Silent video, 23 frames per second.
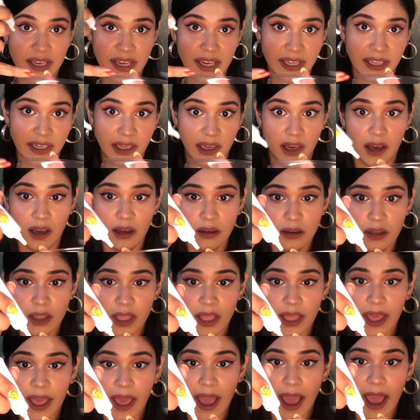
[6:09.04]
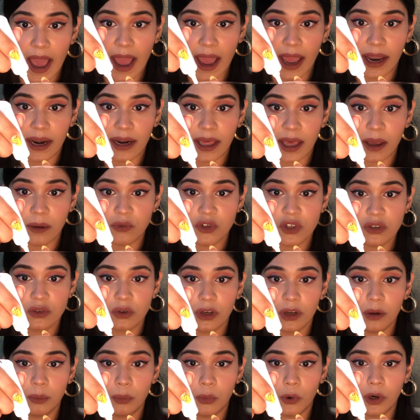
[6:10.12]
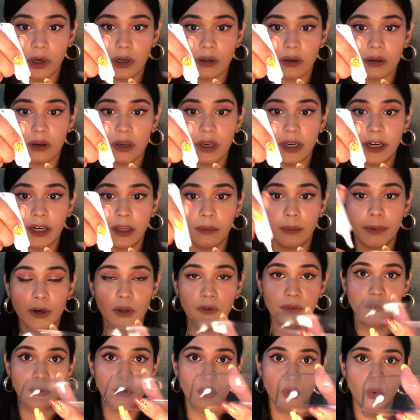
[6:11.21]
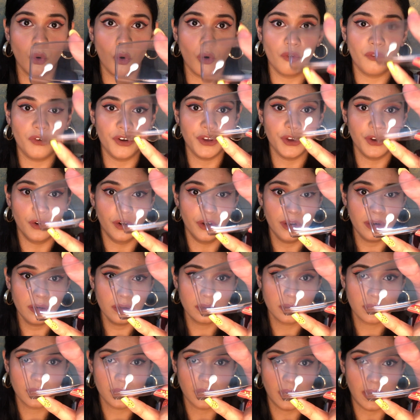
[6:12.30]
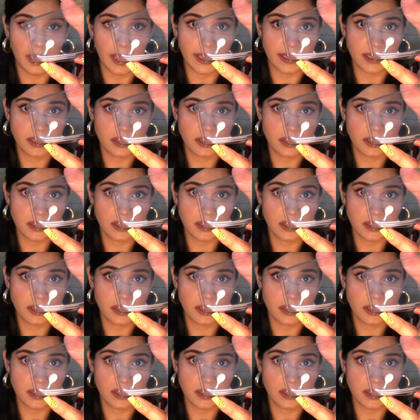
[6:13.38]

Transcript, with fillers: area and I'm just going to put a little bit of glue over here like